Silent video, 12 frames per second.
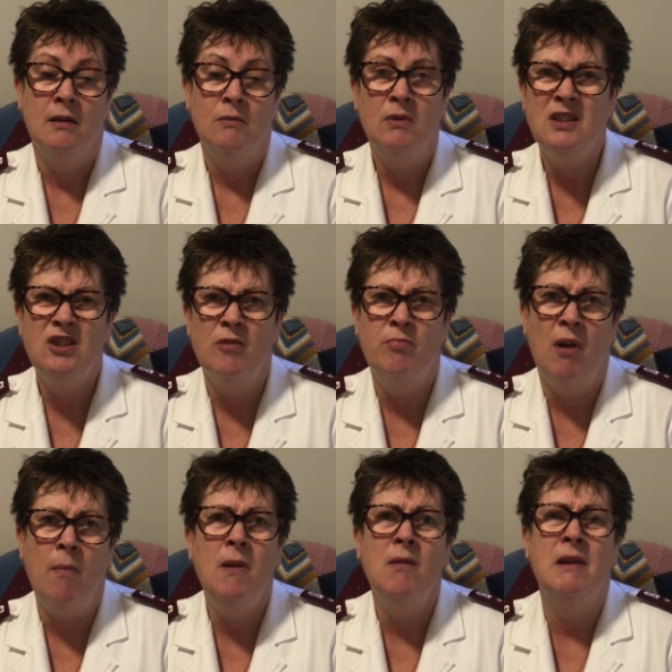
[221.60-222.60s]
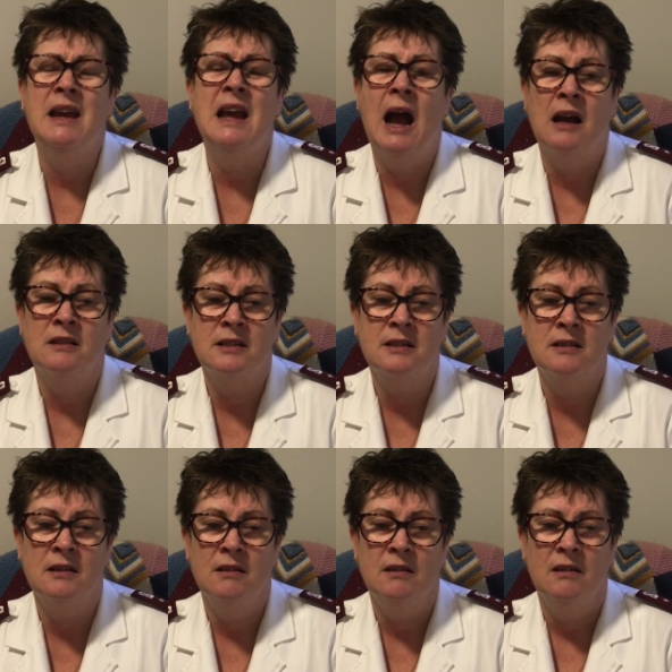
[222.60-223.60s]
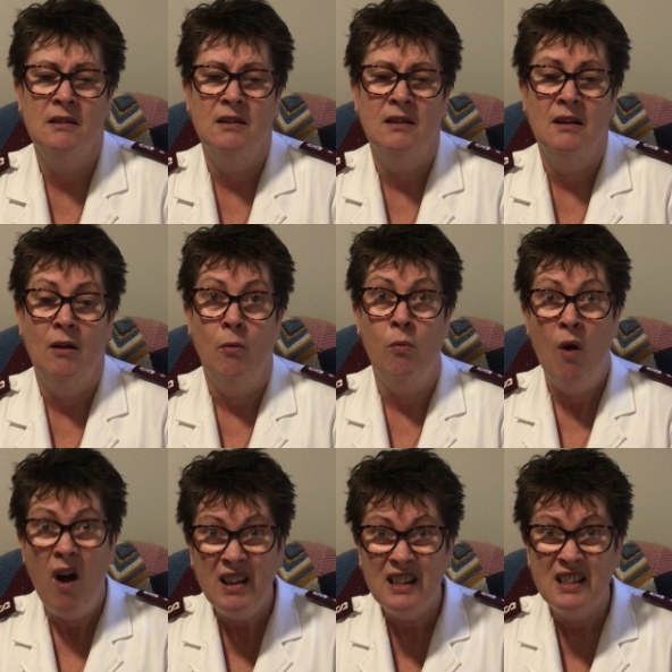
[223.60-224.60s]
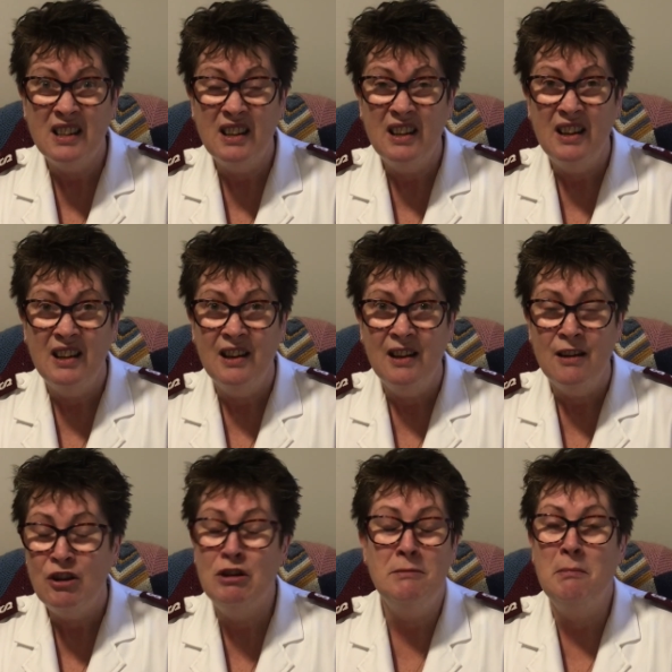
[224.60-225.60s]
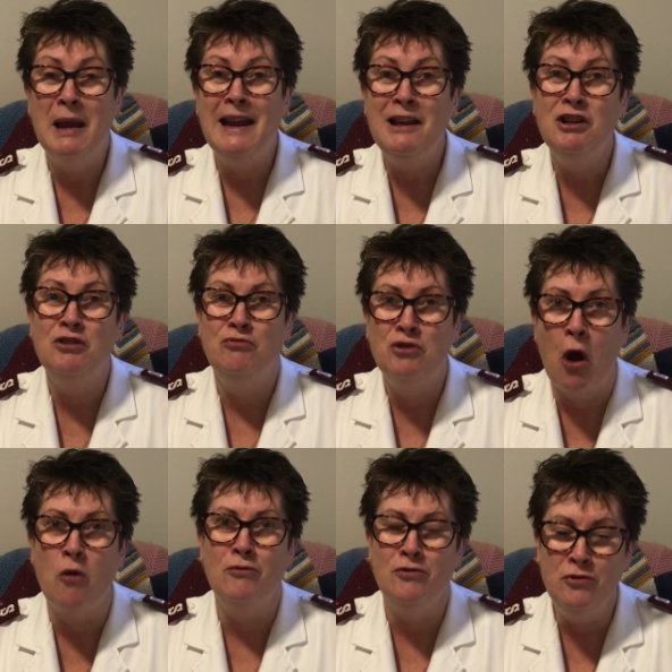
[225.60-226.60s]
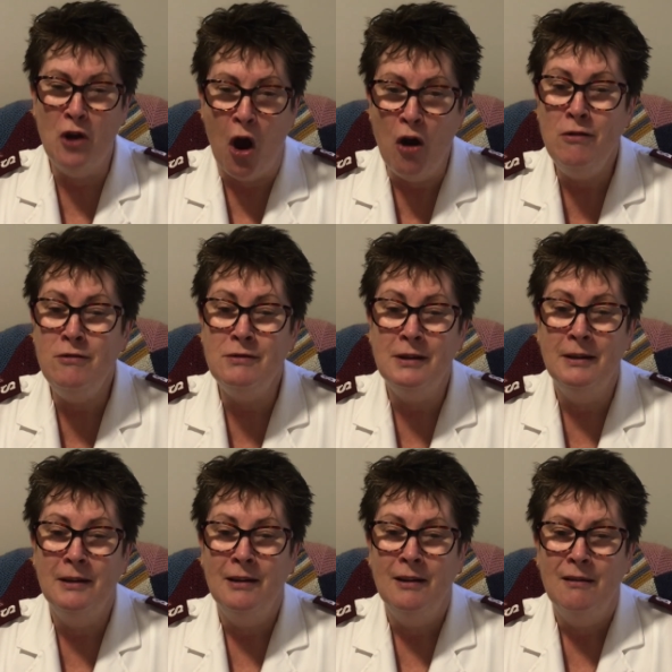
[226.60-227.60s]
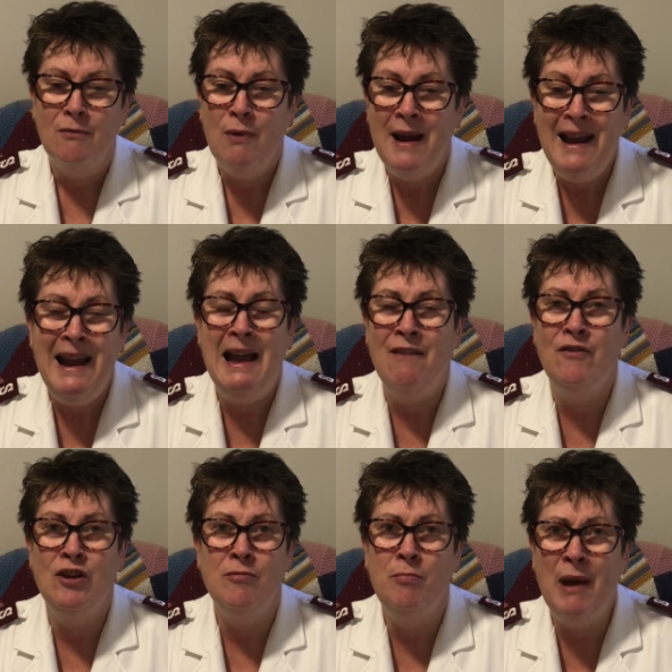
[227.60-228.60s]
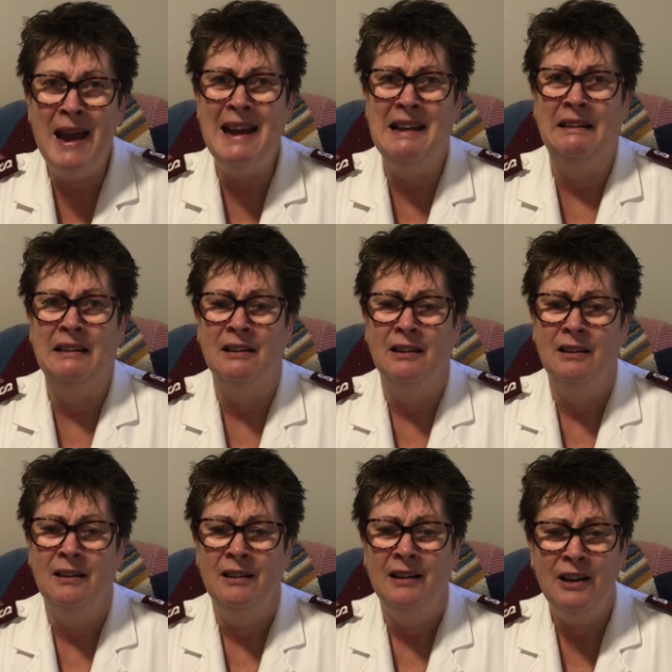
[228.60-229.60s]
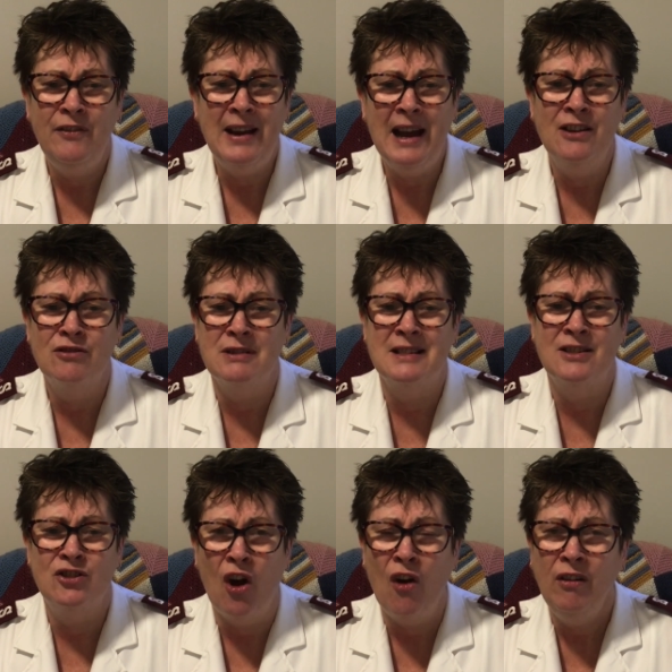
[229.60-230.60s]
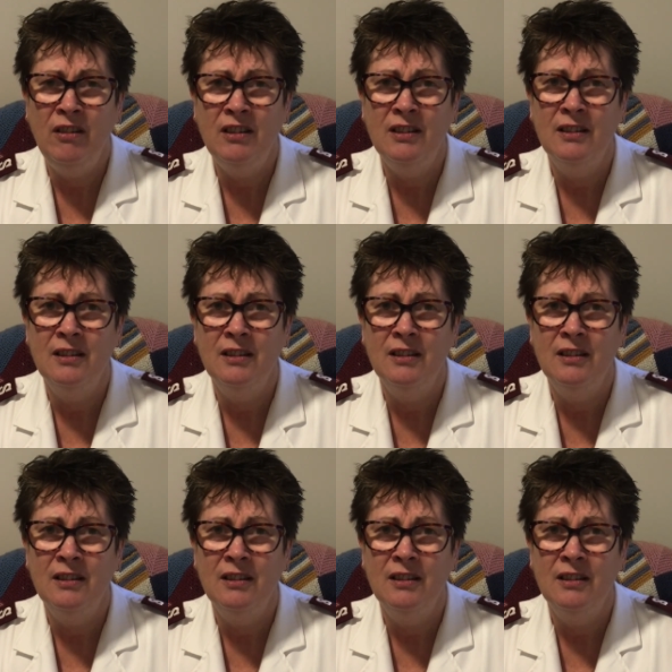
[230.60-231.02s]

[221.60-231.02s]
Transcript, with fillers: What's your problem? he asks. What? You mean you don't know? Where have you been? Living under a stone?